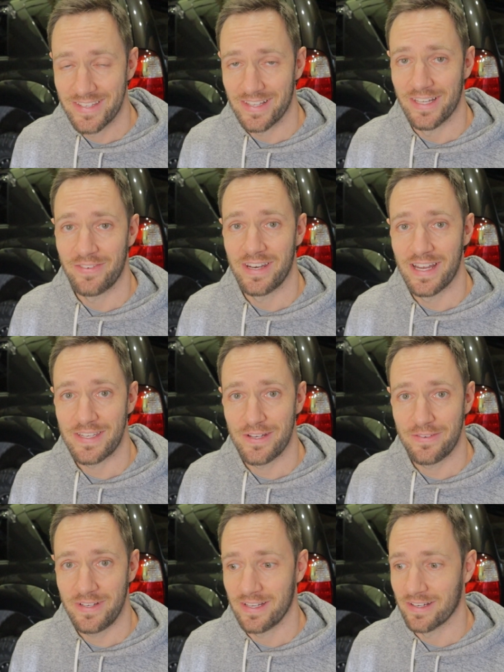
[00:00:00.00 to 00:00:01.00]
it's a lifted
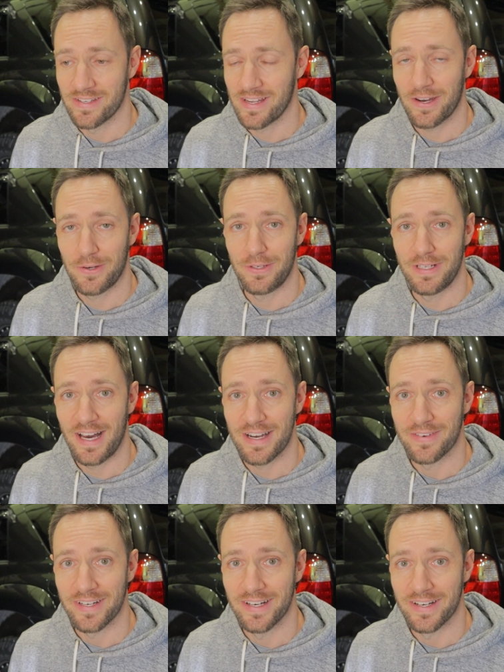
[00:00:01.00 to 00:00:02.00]
SUV. There's not a whole lot
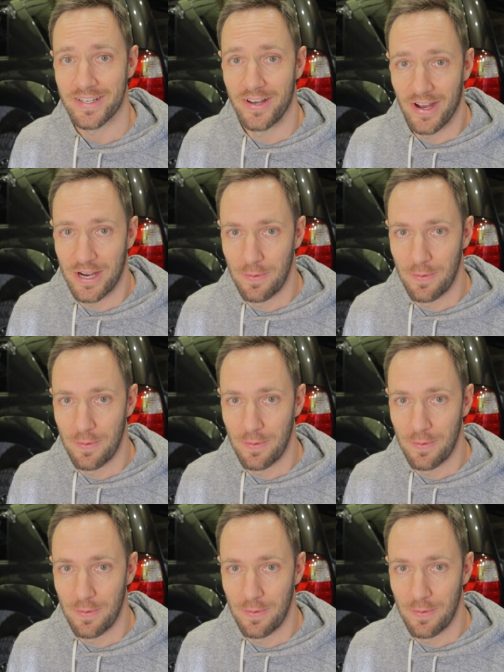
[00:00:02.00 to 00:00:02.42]
of it here to talk